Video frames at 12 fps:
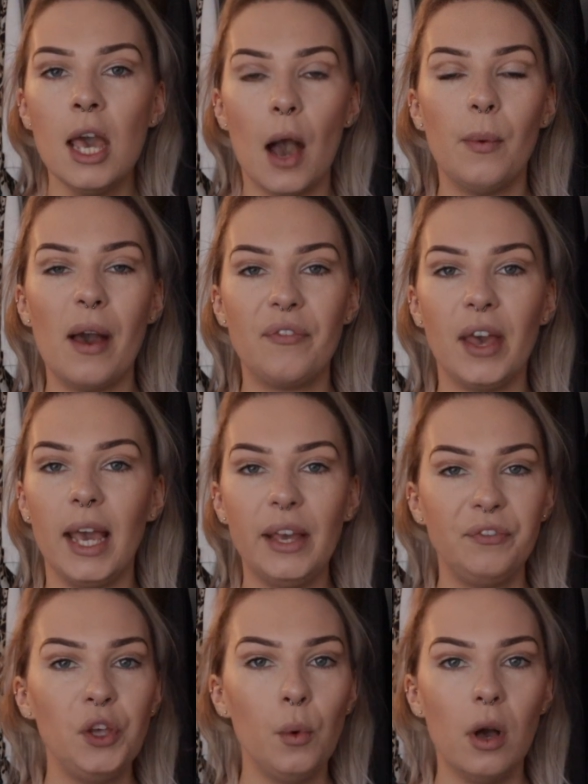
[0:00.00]
However,
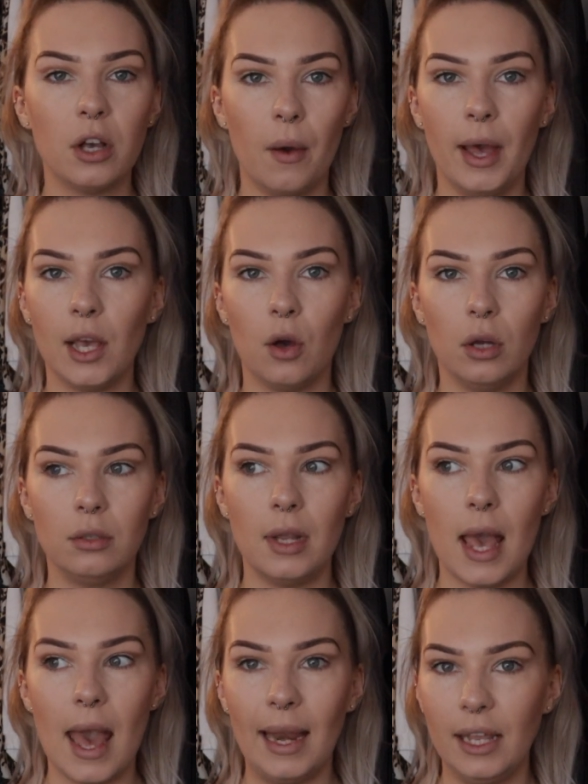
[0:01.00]
if you are going on
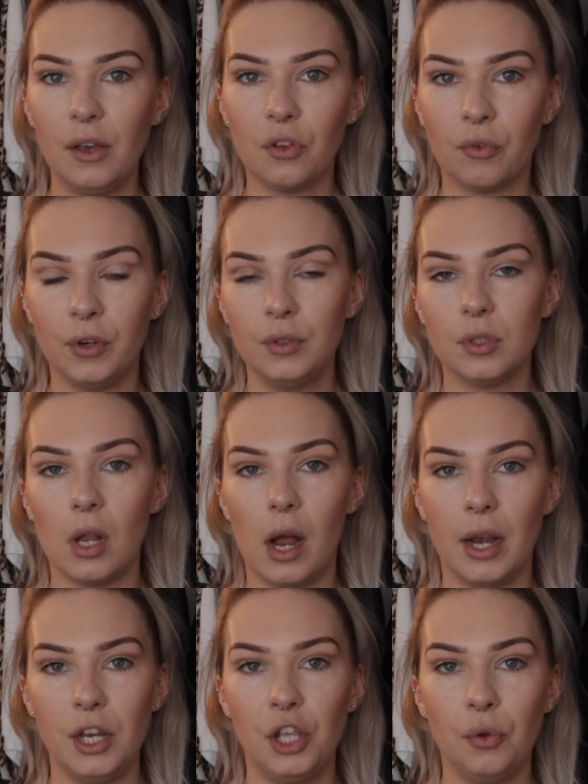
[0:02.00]
any other cruise
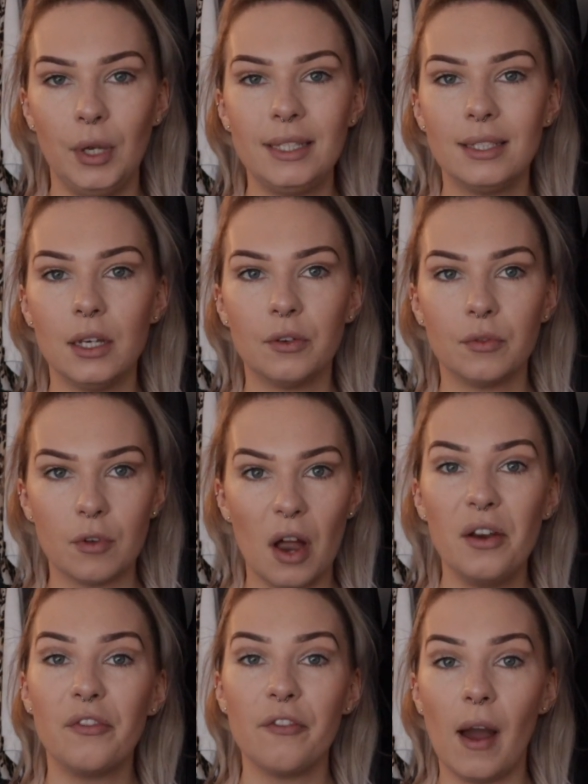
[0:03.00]
line, you need to
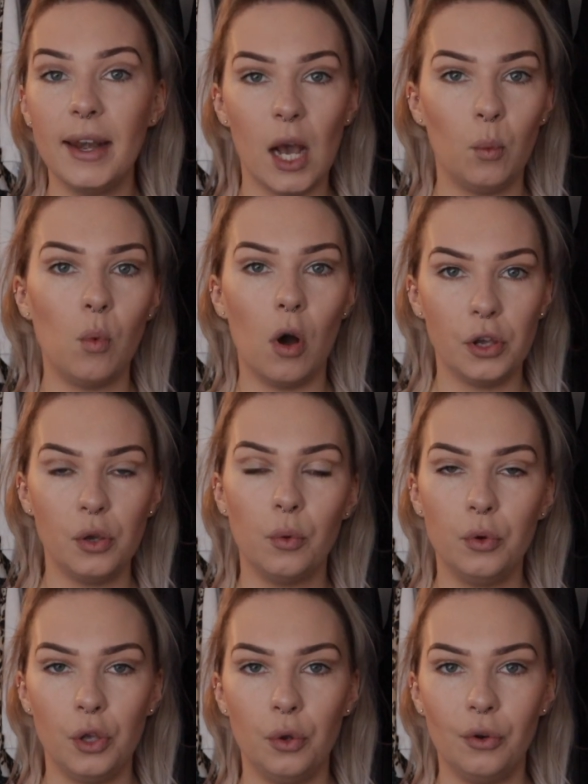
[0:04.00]
kind of find out what
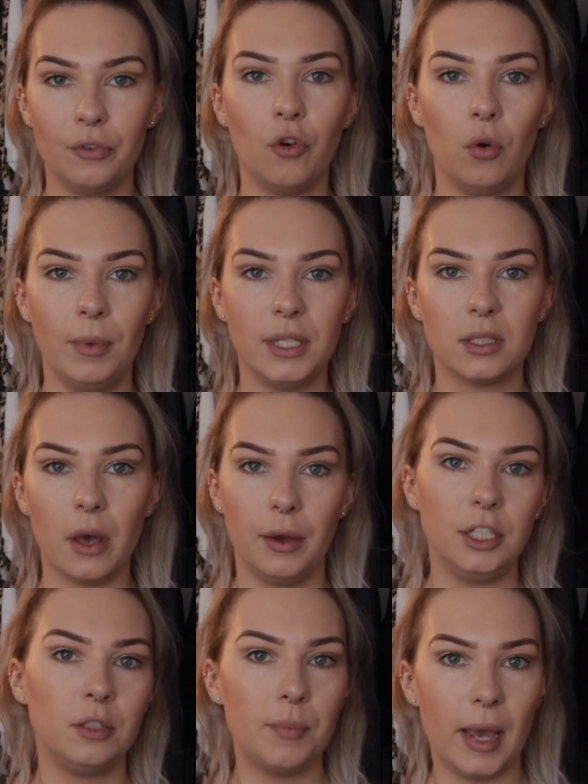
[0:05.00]
your uniform is
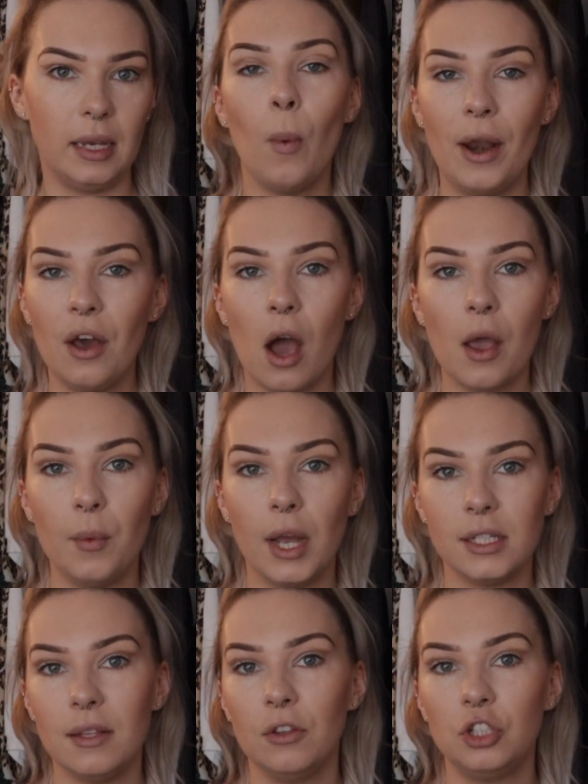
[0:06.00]
going to be. When I
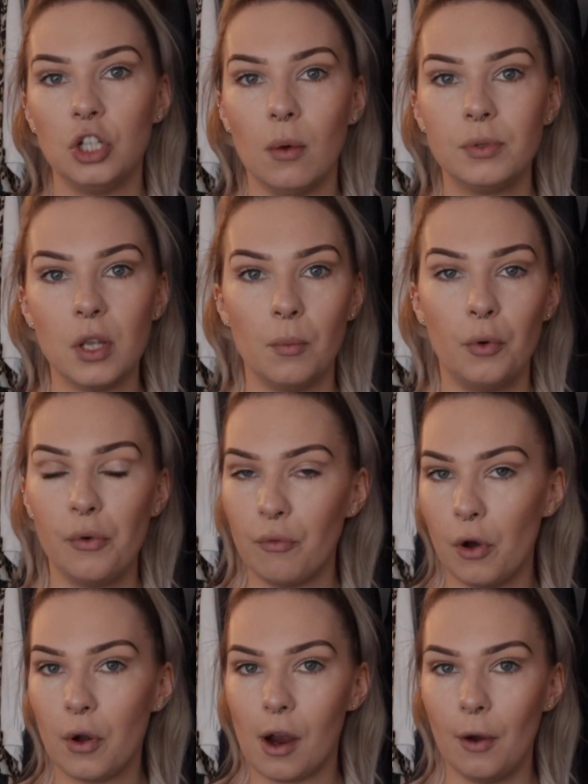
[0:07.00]
worked in the shops on board
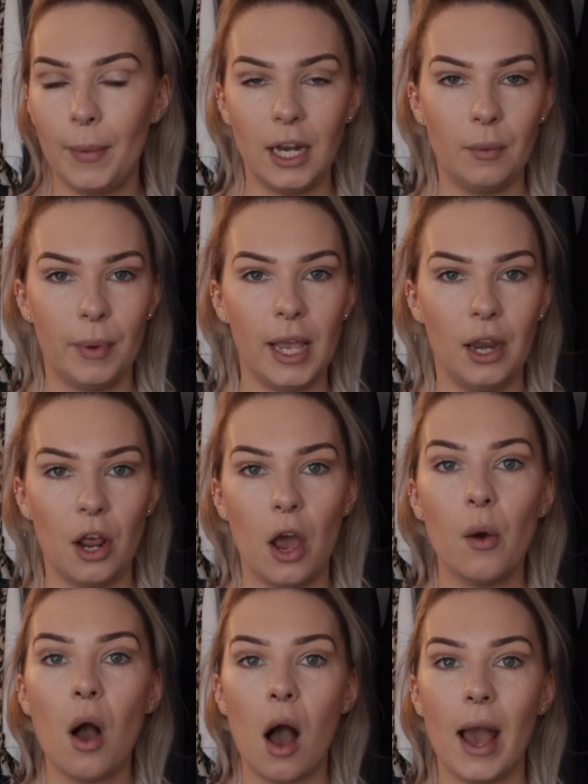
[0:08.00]
Royal Caribbean and
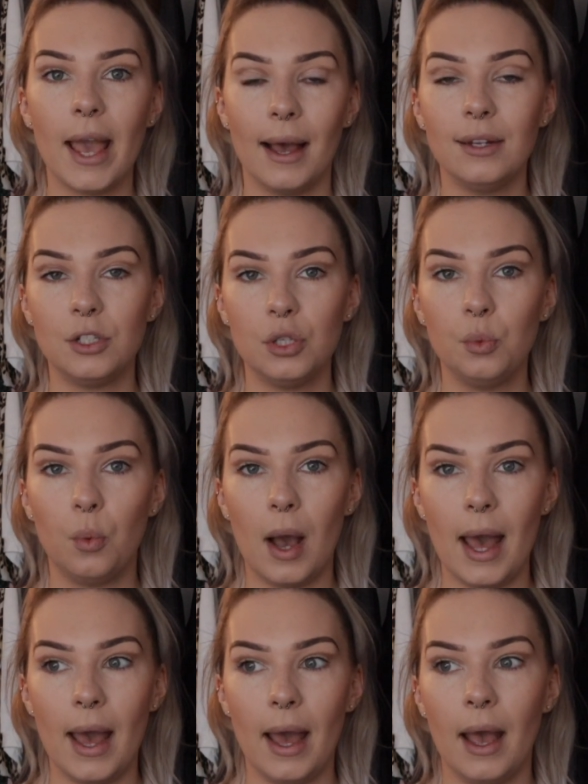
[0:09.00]
P&O, I had to
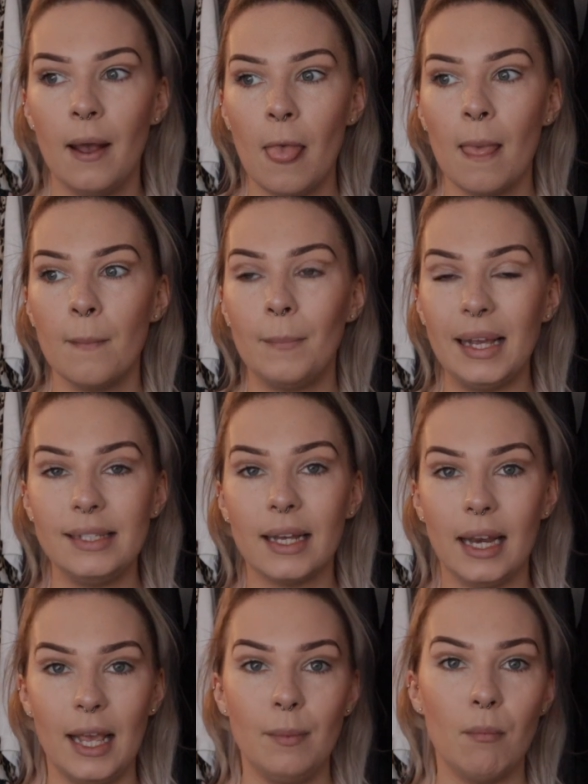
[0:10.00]
wear
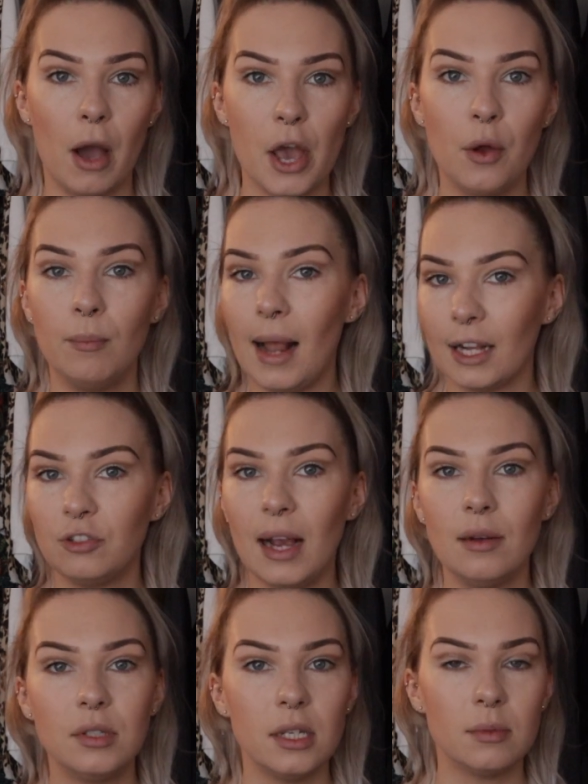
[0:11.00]
basically my own black
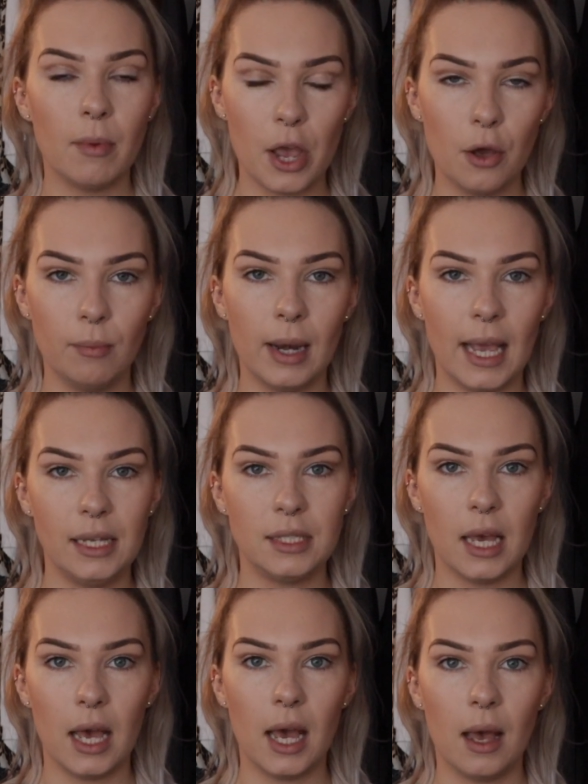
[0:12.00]
trousers, my own
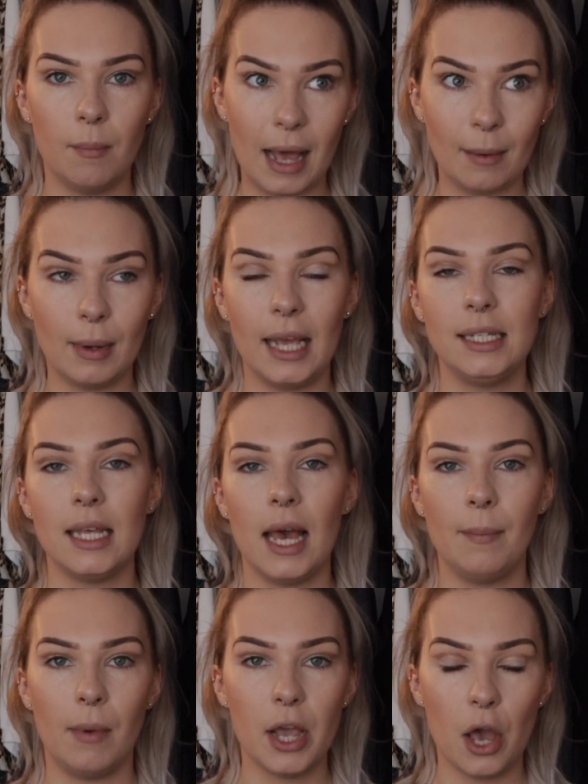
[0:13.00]
blazer, black blazer,
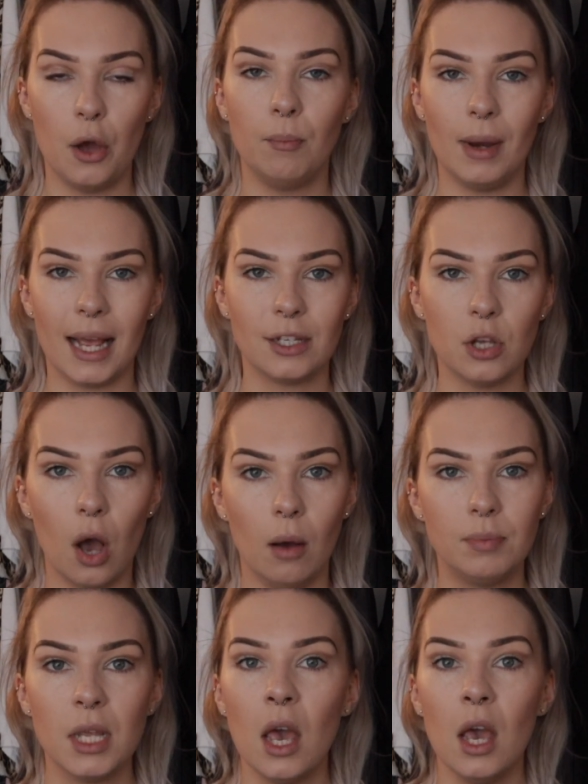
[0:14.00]
and my own black
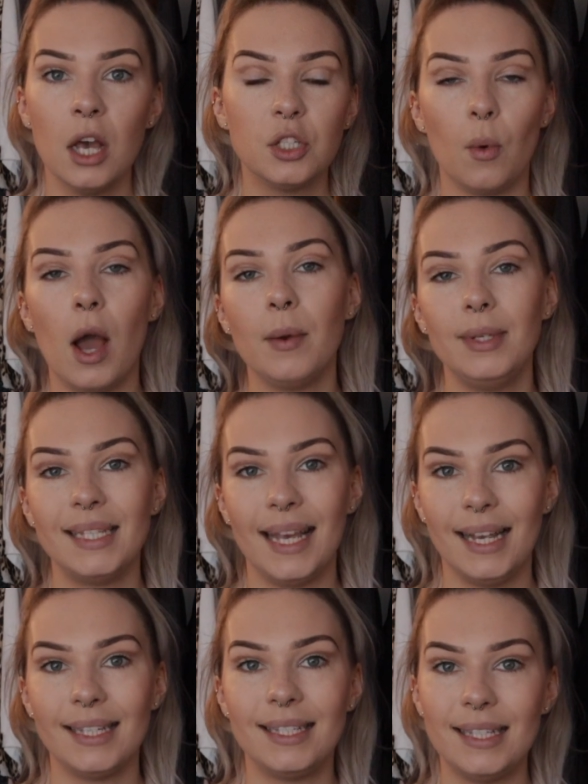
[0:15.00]
tops. So I would
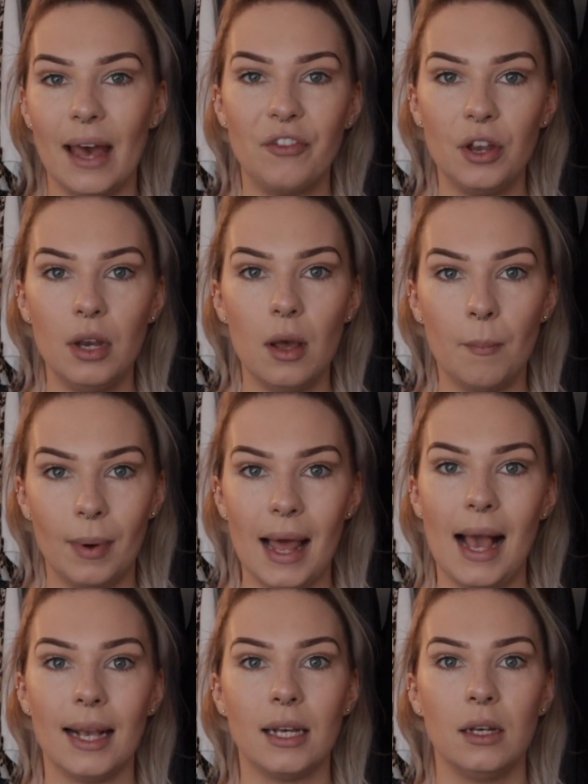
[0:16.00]
take 7
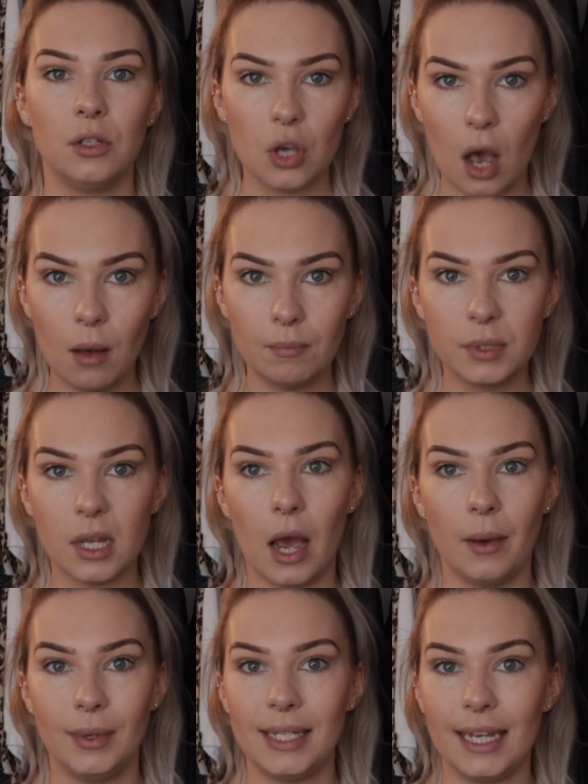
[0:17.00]
black tops,
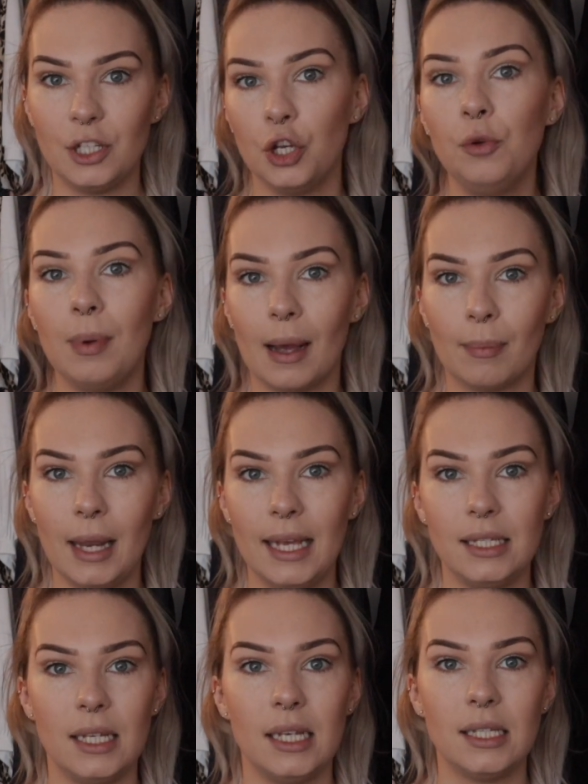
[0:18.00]
I would take 2 black
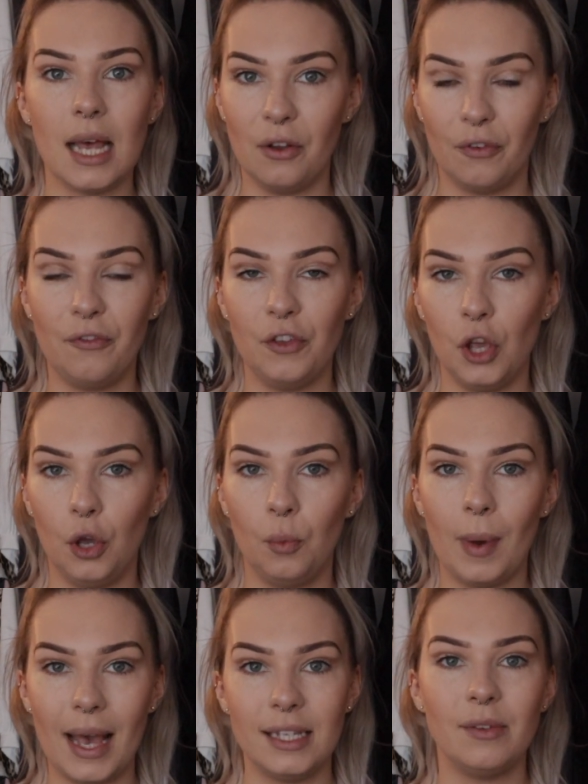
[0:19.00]
blazers and a few
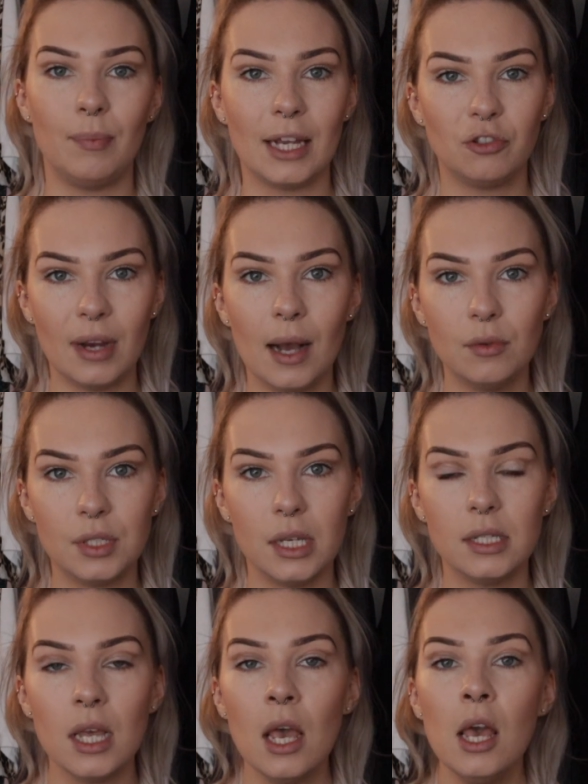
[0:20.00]
pairs of black
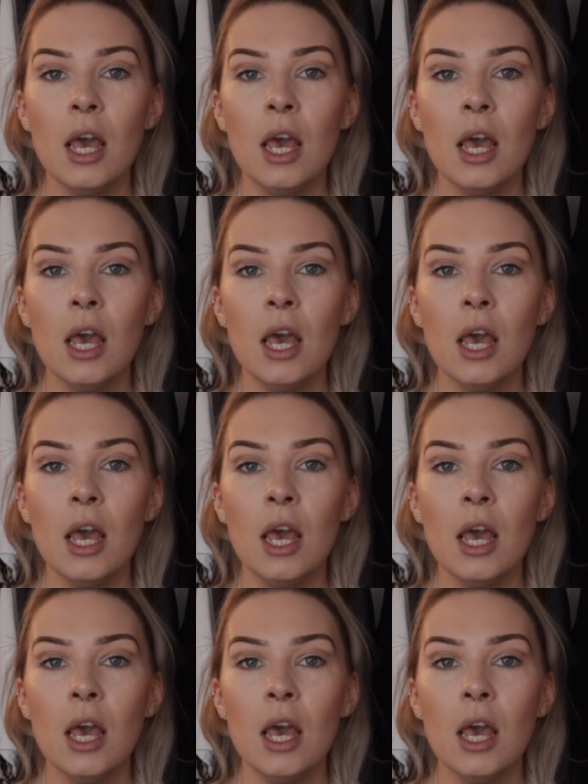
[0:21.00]
trousers.